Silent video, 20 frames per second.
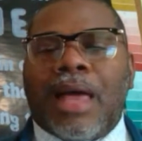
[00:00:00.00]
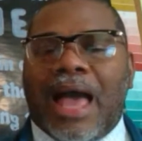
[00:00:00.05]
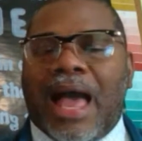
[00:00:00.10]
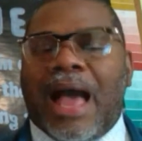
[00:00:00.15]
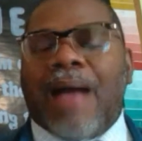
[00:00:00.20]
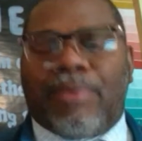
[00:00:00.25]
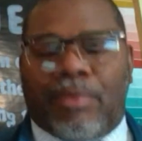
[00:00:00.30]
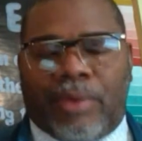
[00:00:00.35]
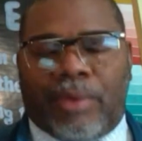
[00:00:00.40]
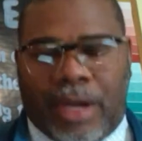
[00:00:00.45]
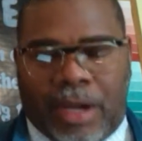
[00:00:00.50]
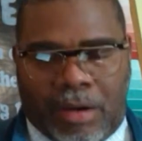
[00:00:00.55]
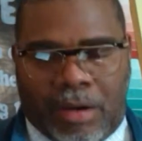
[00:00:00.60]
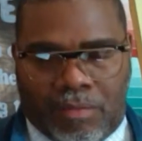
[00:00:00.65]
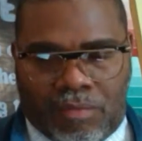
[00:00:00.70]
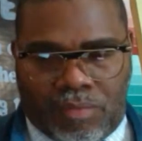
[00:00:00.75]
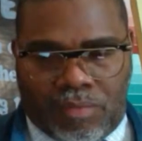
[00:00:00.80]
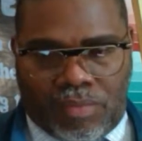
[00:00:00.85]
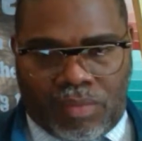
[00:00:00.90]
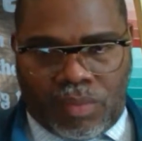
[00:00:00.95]
operate
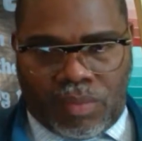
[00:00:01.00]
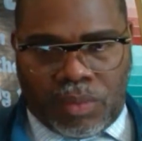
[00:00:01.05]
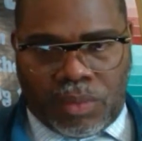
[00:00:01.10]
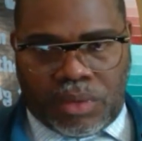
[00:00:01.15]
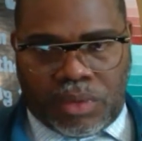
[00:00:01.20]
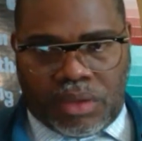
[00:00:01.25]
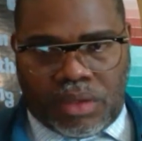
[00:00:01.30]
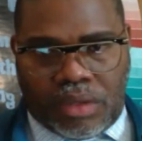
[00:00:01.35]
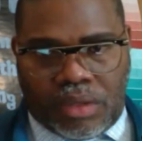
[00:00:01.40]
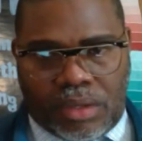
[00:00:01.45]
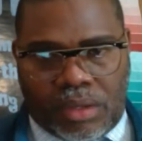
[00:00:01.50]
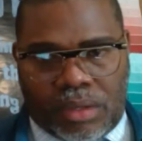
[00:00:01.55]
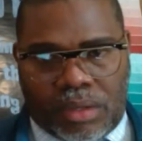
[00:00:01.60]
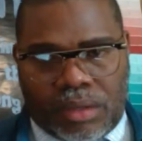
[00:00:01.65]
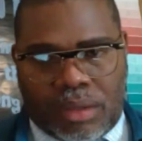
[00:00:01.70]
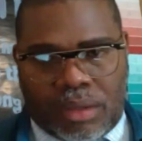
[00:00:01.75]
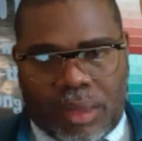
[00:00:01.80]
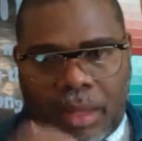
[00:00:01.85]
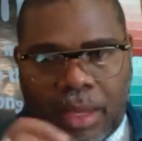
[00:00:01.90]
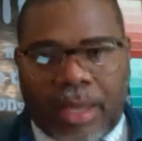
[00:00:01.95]

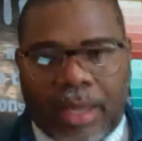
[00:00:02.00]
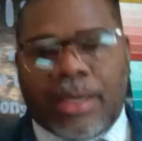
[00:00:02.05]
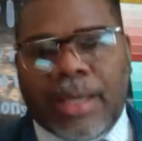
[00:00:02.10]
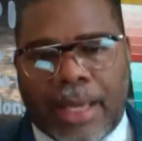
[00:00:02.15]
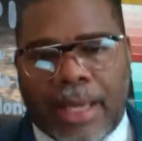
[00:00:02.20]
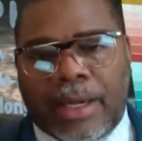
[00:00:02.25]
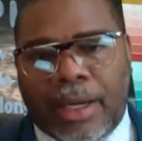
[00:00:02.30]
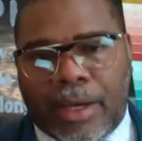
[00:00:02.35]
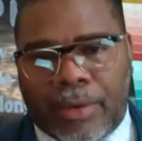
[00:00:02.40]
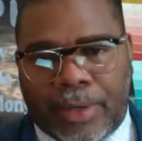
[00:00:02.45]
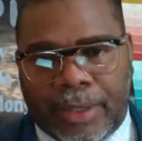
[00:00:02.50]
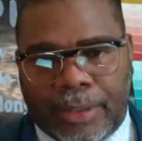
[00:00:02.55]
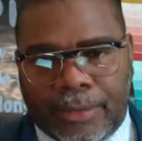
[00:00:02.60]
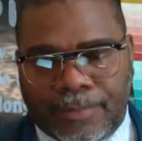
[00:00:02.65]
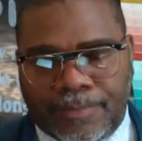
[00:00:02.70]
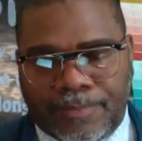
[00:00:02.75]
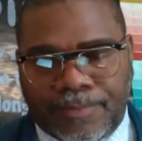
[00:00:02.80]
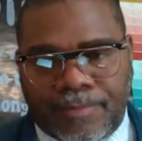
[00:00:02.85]
in that area.